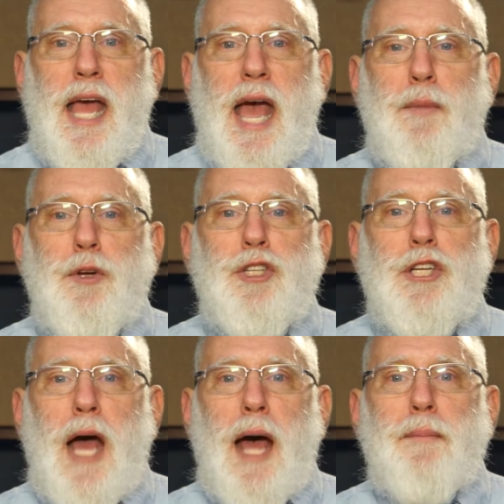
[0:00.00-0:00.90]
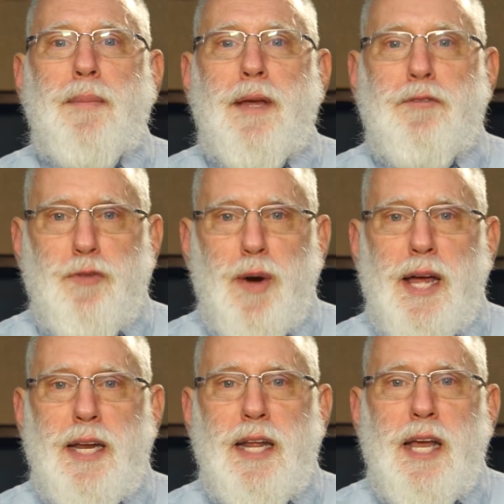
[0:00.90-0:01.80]
and we should not be
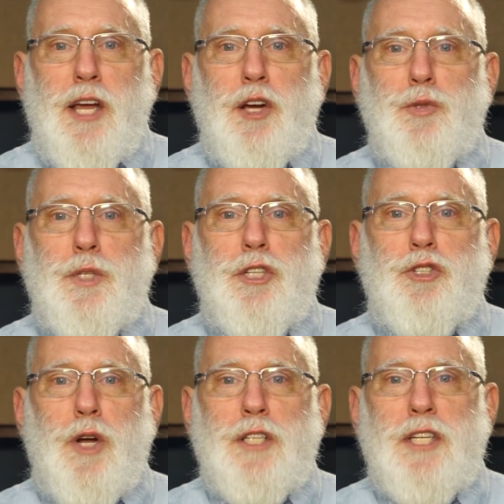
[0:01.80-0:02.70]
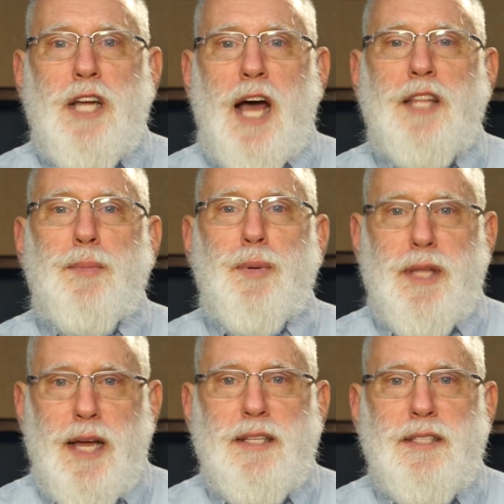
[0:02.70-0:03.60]
afraid, because we should trust in God to
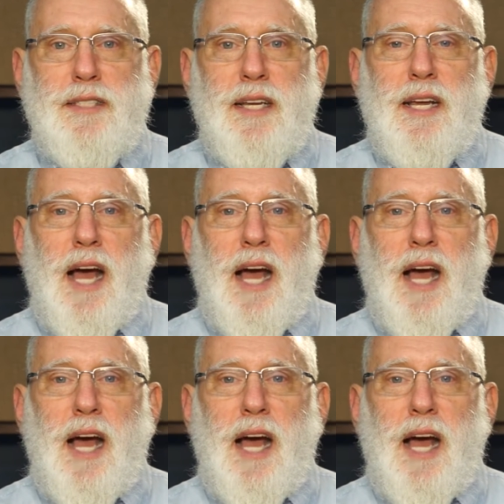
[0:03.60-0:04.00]
protect us.